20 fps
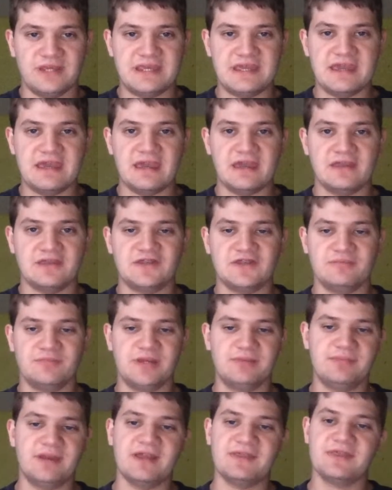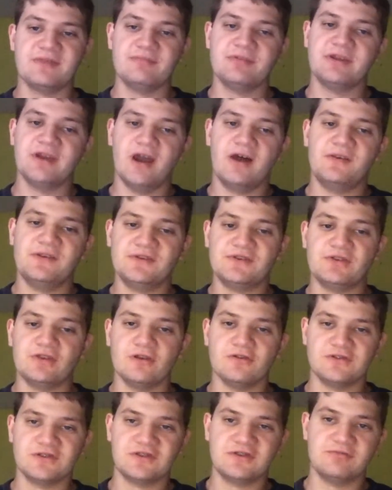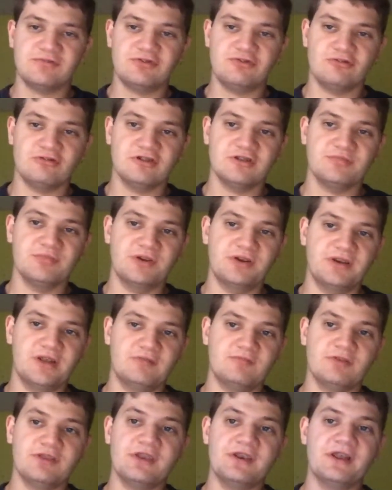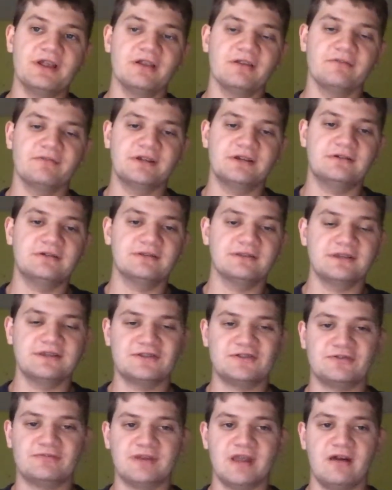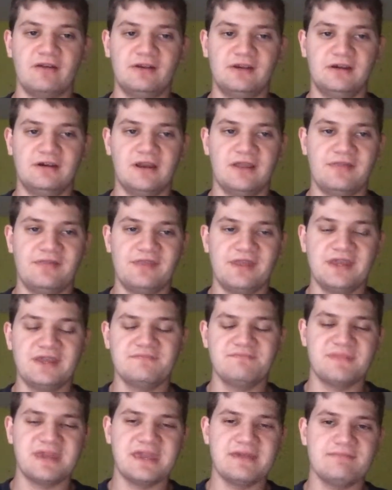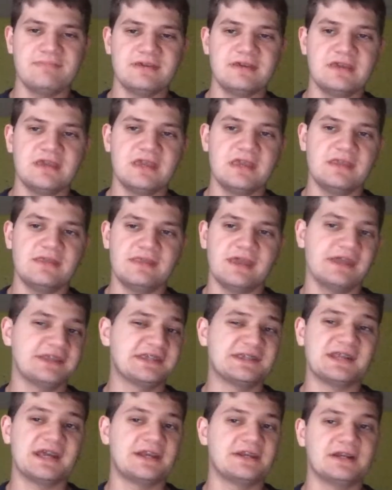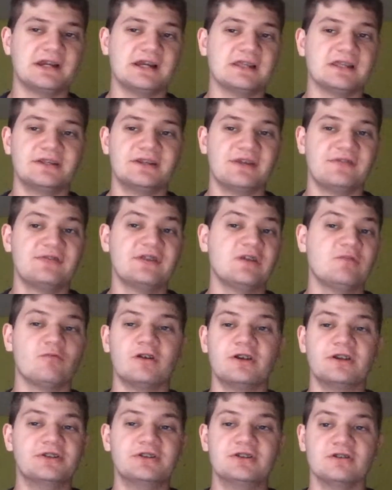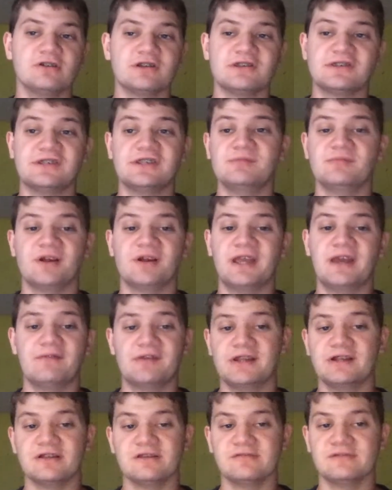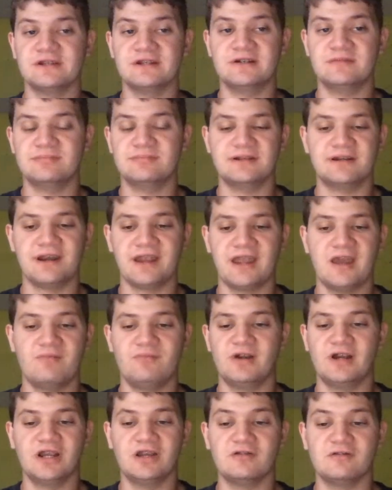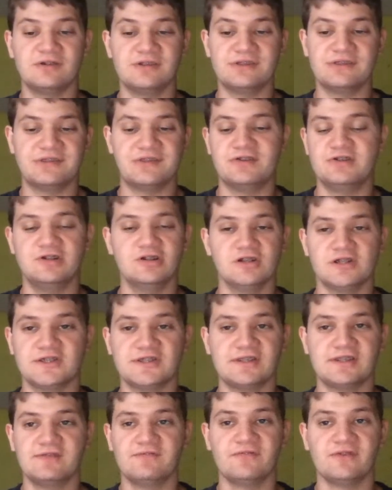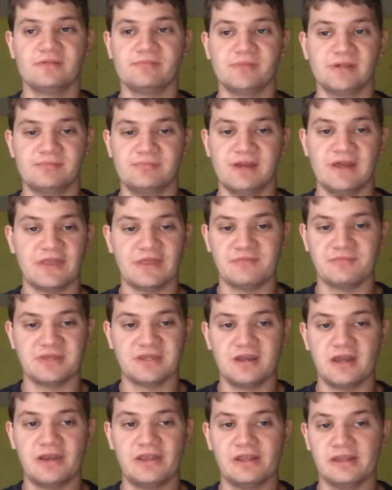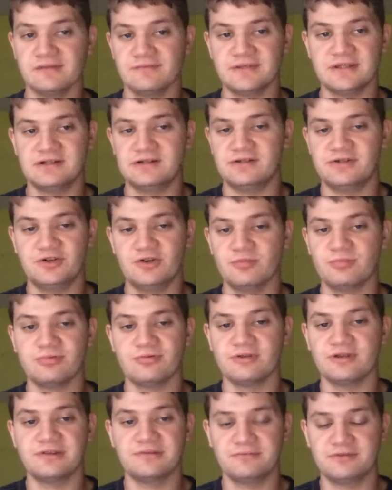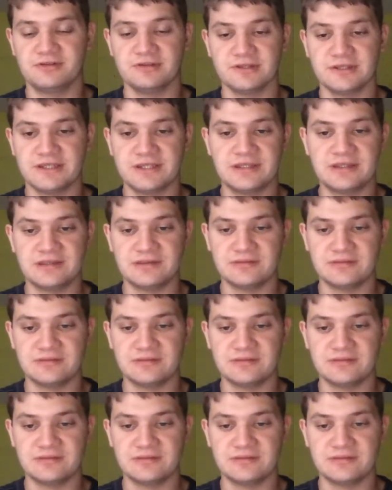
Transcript: yeah, so Bed Bath & Beyond is closing some stores, but none with an elevator, at least around here. I think maybe not Staten Island. I think one in New York City might have an elevator, but I'm not going to New York City for a Bed Bath & Beyond elevator. No point, really.